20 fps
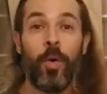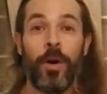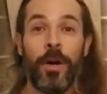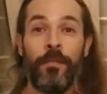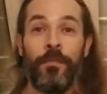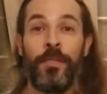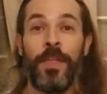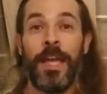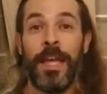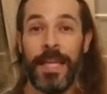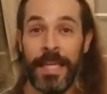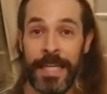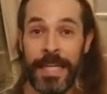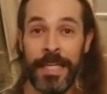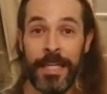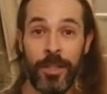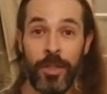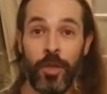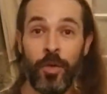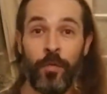or if they
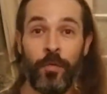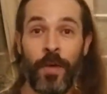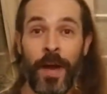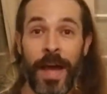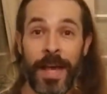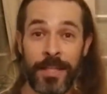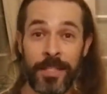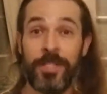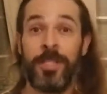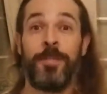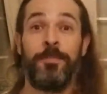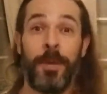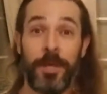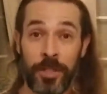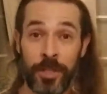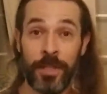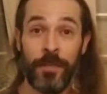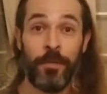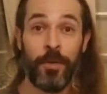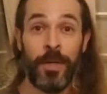eat too fast,
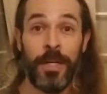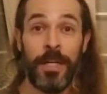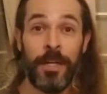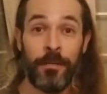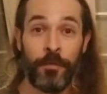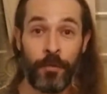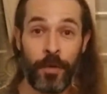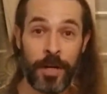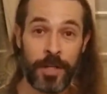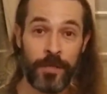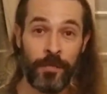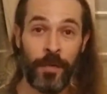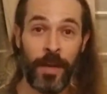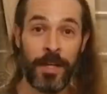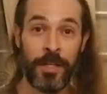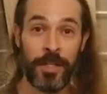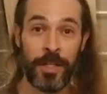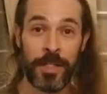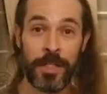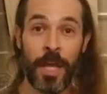especially if they're eating fresh
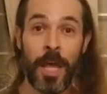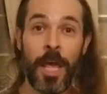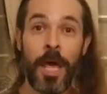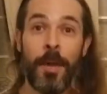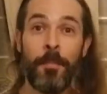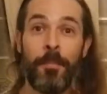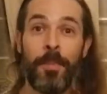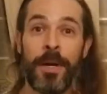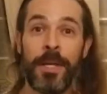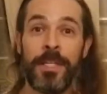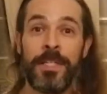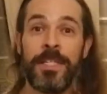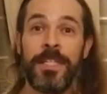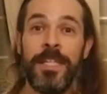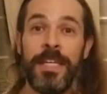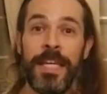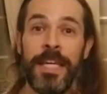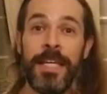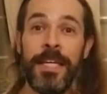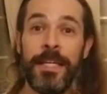veggies. But a
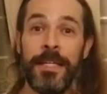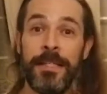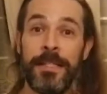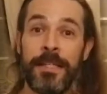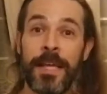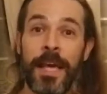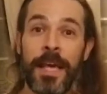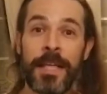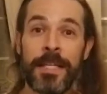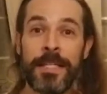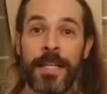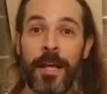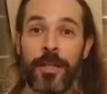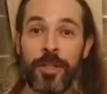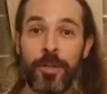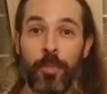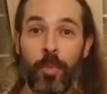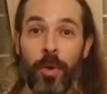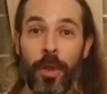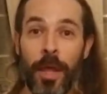sneeze
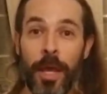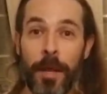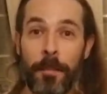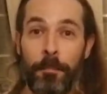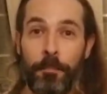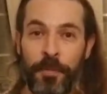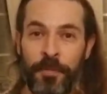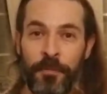sounds more like,